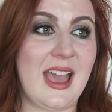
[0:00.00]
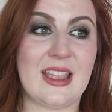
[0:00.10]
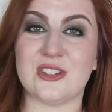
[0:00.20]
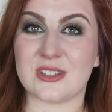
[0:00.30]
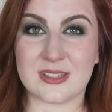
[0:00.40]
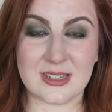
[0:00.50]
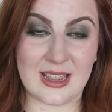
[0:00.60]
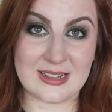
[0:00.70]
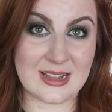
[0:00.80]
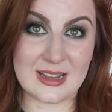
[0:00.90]
I just,
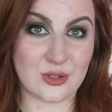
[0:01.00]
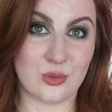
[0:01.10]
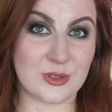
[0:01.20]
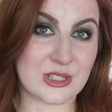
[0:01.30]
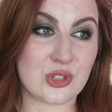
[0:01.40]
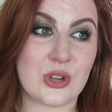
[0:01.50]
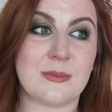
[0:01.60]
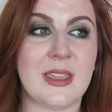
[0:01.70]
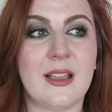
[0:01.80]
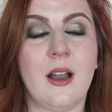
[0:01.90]
I had always
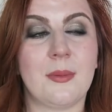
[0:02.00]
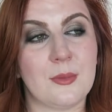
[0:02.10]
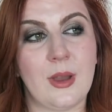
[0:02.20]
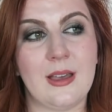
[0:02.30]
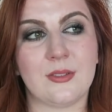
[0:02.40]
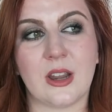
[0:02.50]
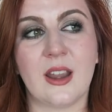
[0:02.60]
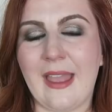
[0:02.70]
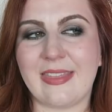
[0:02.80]
enjoyed makeup and whatever.